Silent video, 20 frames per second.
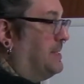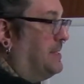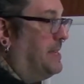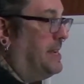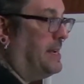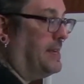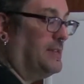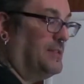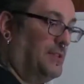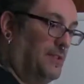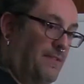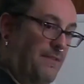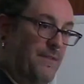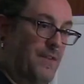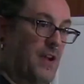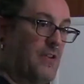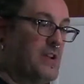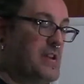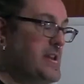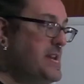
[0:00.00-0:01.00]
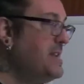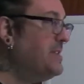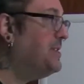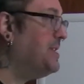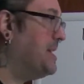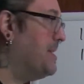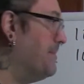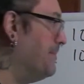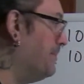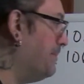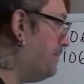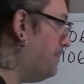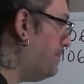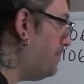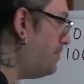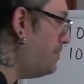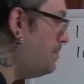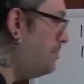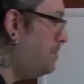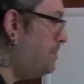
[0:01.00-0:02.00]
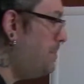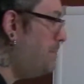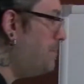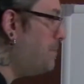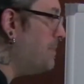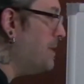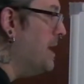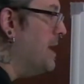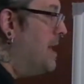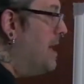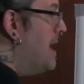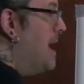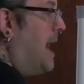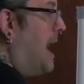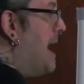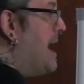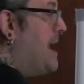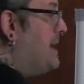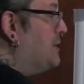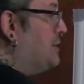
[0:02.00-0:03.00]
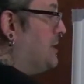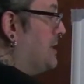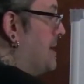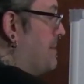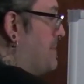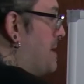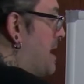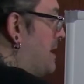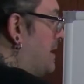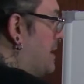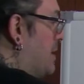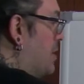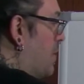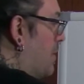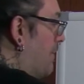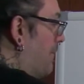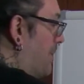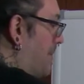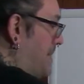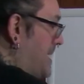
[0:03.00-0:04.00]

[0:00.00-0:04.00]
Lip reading: 6, very easy. I actually am not going to go from